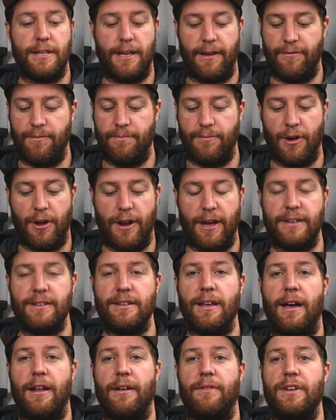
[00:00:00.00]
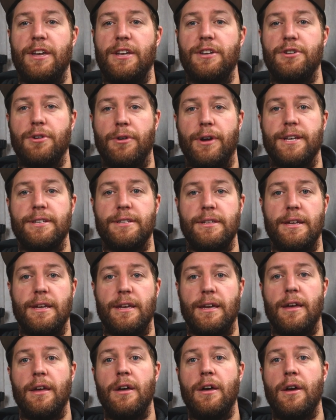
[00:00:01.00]
They've got a ton of
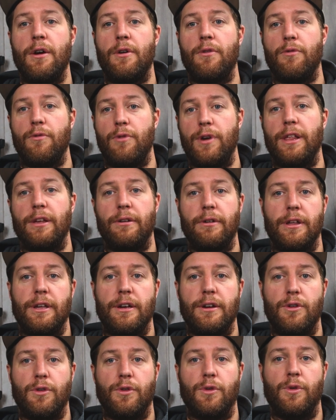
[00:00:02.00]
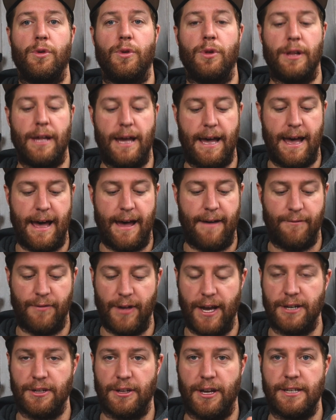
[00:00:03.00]
interesting, really cool
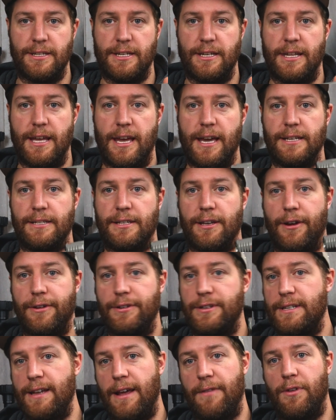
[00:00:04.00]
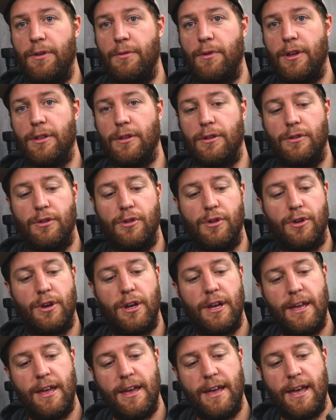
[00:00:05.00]
flashlights in there, so definitely worth a look.